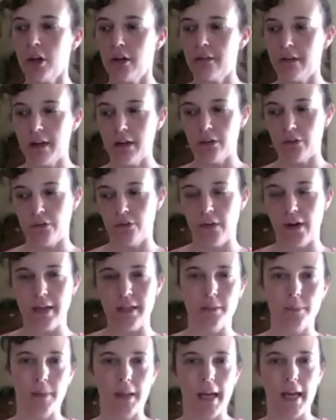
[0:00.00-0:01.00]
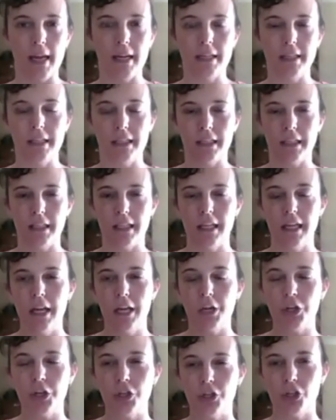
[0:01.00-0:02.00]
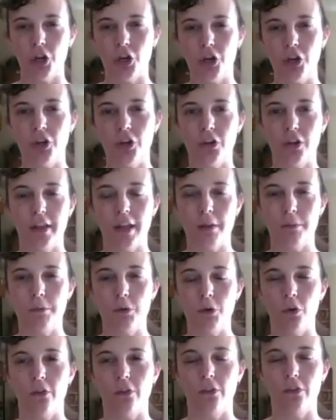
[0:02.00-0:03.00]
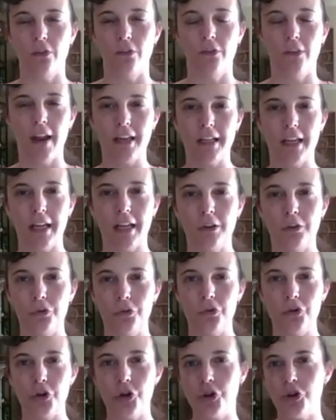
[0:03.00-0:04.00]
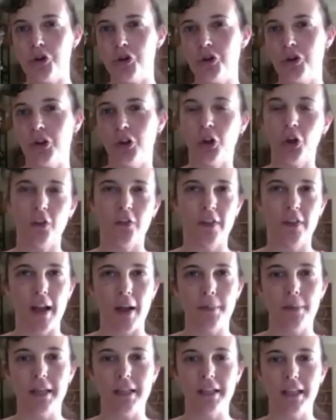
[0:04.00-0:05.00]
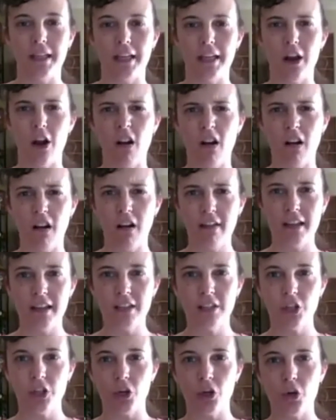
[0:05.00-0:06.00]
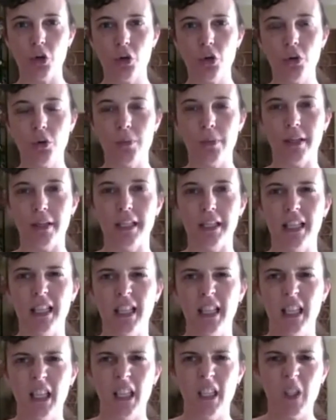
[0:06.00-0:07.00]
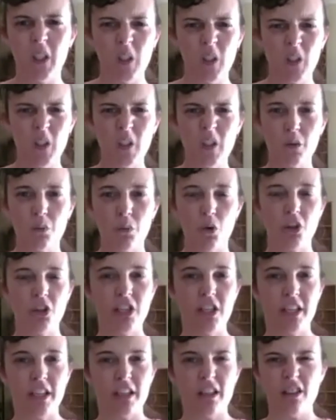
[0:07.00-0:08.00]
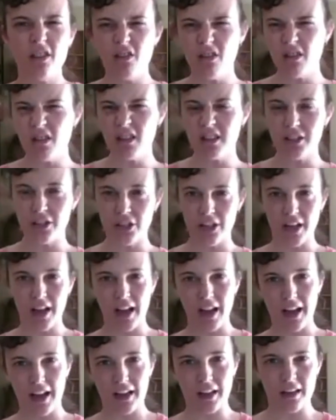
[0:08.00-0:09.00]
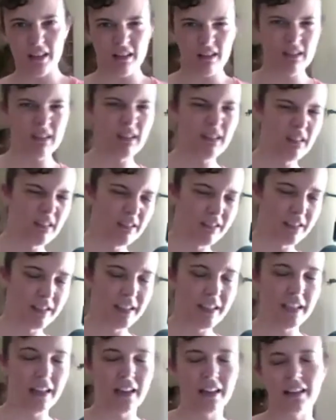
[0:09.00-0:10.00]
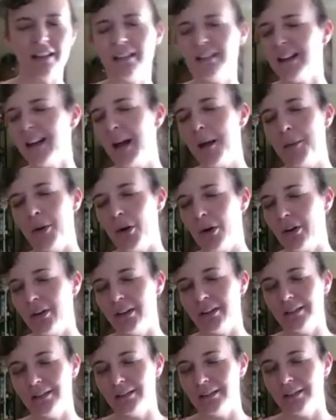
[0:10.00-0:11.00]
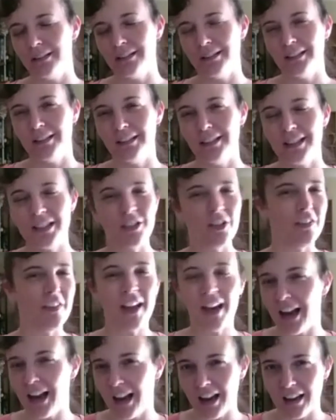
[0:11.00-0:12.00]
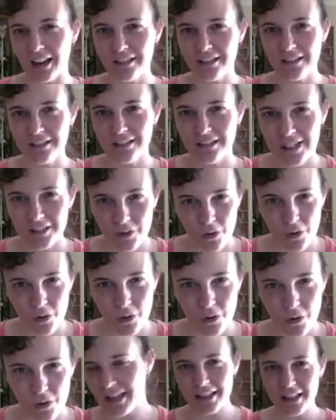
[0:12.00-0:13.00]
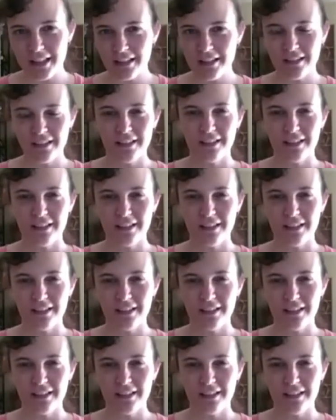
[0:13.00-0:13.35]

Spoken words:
go around to a friend's place and you show you them your fang dangle new cloth nappies, and they go, "Oh, they're so cool, but oh, the washing, oh, it's too hard." Oh, and you go, "Oh, come on, it's not that hard, it's quite easy,